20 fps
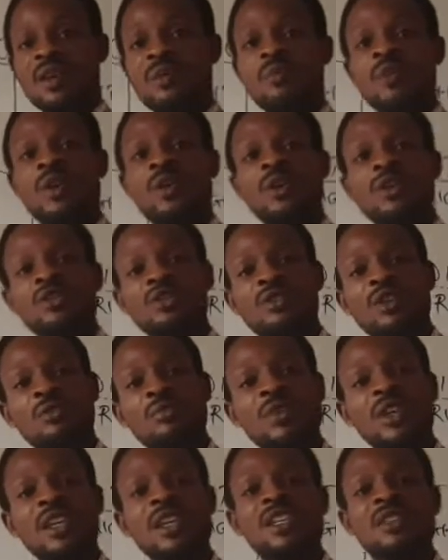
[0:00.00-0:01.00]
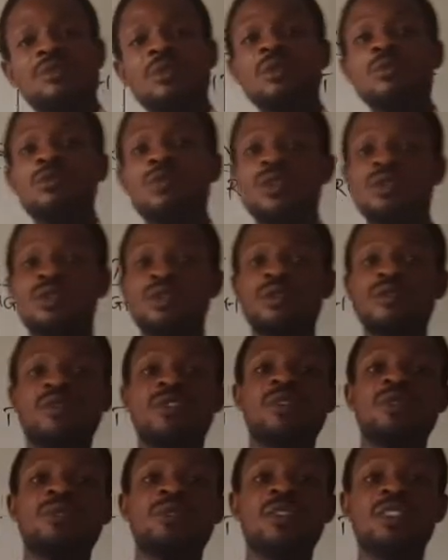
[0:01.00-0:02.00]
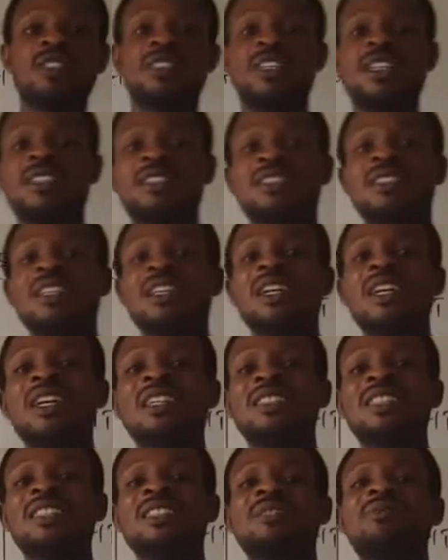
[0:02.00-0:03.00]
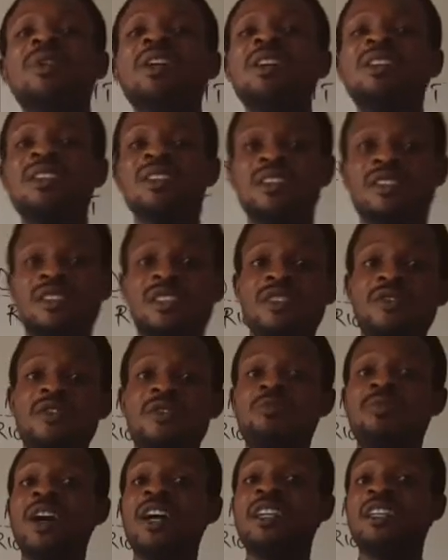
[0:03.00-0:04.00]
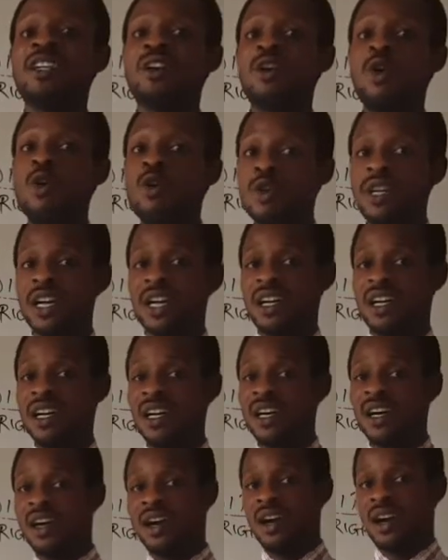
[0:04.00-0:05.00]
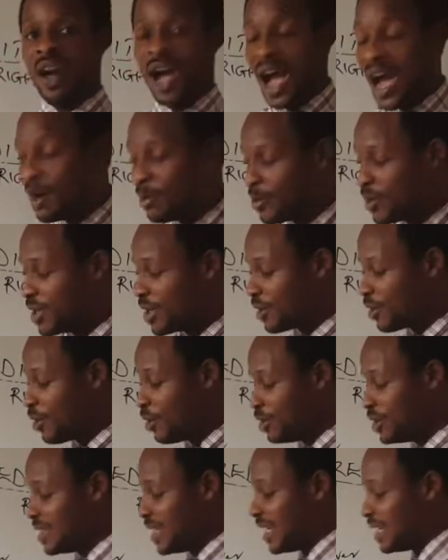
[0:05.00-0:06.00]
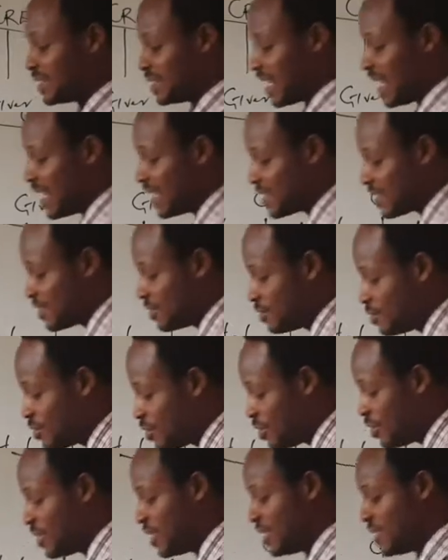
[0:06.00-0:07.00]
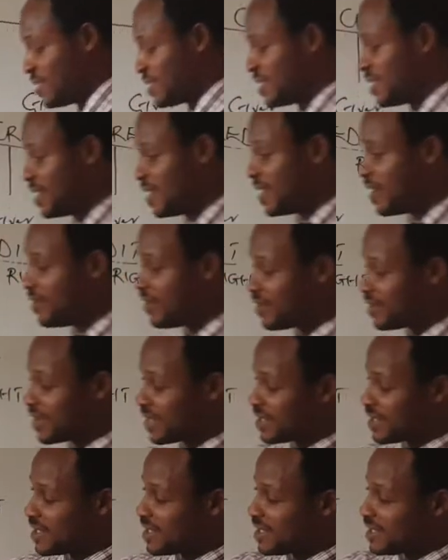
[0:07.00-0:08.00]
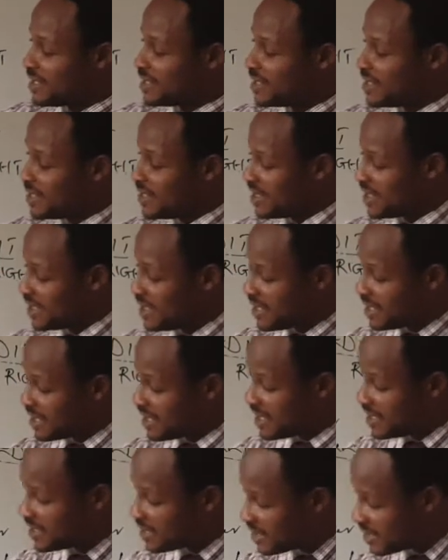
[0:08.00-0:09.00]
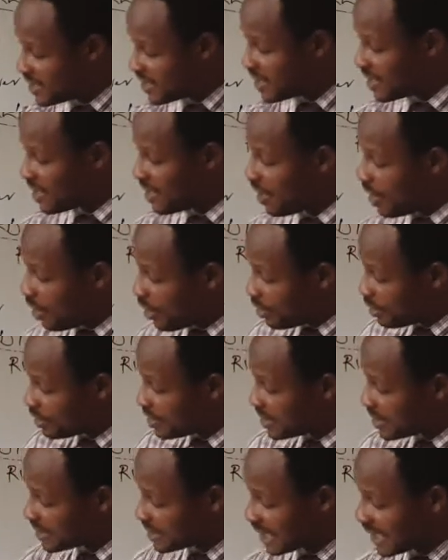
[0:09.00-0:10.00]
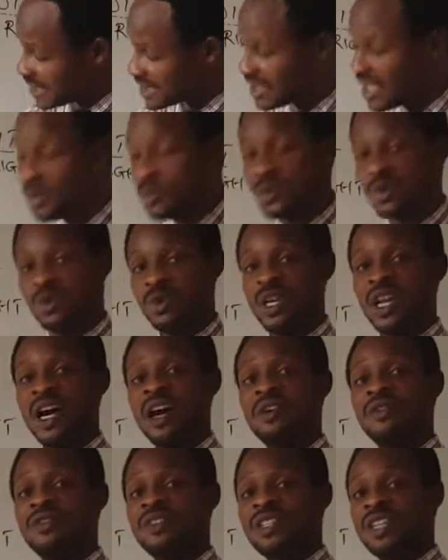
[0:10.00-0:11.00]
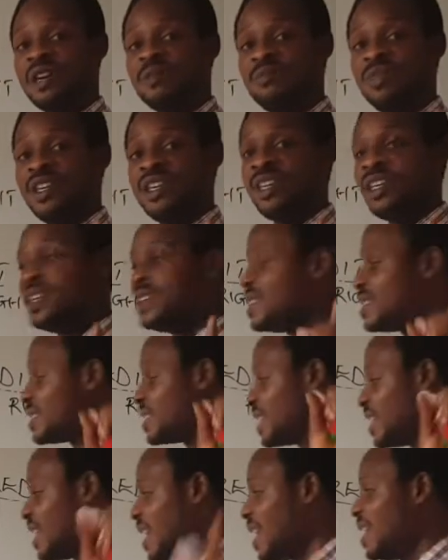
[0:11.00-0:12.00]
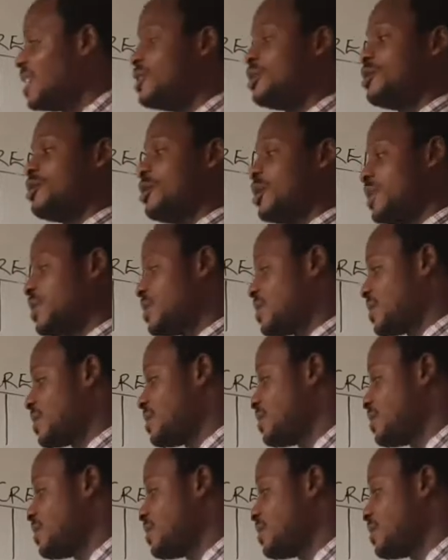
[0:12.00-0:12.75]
Because something is being withdrawn from the business, it is being received by the owner, and we record that as drawings. If you see DEAD, all these items will have debit entries.